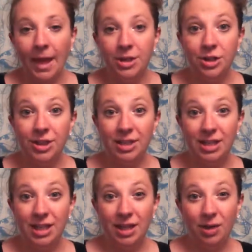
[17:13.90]
Just to
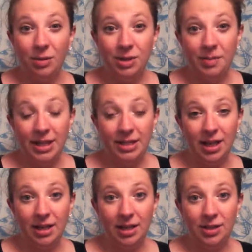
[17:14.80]
see like what the
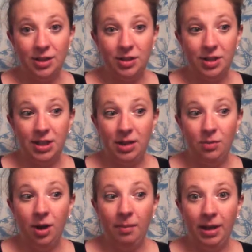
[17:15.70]
baseline is, just to see
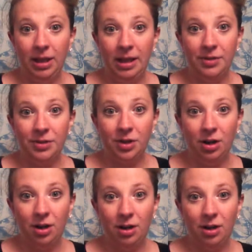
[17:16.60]
what my levels
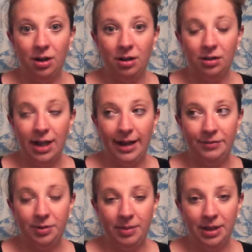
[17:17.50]
are
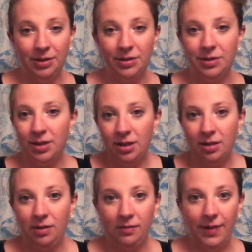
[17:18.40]
after meals
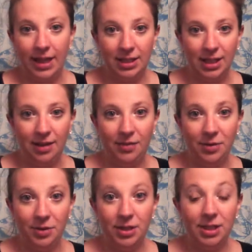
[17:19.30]
and fasting
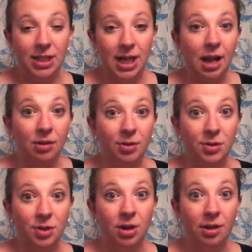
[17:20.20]
levels, to see how
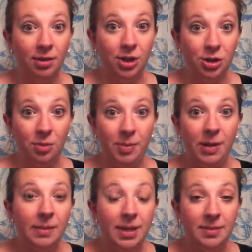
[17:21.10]
concerned I really should
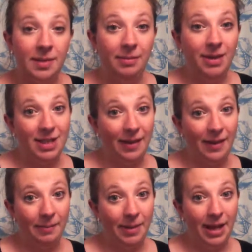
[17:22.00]
be, because maybe it's not
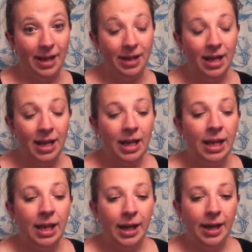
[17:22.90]
that bad.
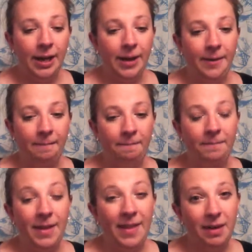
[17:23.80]
And
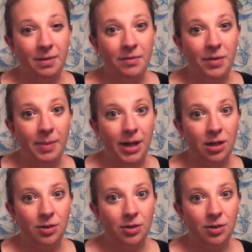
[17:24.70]
then I would feel better.